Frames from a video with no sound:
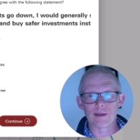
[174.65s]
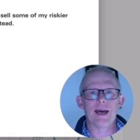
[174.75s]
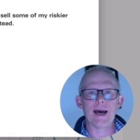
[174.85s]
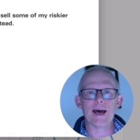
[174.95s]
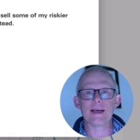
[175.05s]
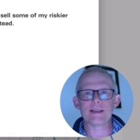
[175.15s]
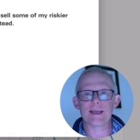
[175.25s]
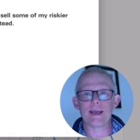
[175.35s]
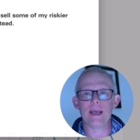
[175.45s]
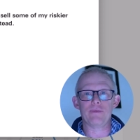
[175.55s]
And
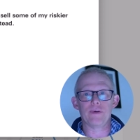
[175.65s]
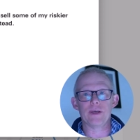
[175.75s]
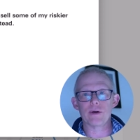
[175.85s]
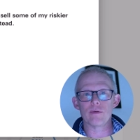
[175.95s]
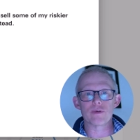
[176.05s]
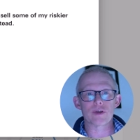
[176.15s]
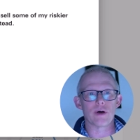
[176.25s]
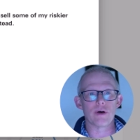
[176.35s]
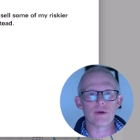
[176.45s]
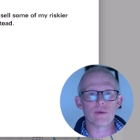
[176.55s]
if it goes
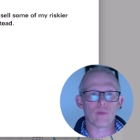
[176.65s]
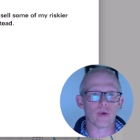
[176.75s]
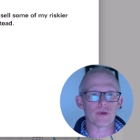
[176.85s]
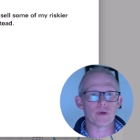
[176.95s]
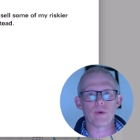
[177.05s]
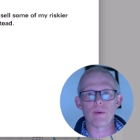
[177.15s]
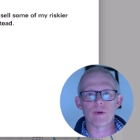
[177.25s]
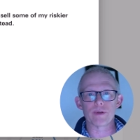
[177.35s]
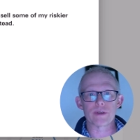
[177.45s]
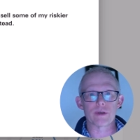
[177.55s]
down, what do we want to
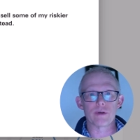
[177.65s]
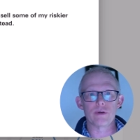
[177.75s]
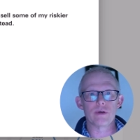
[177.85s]
do?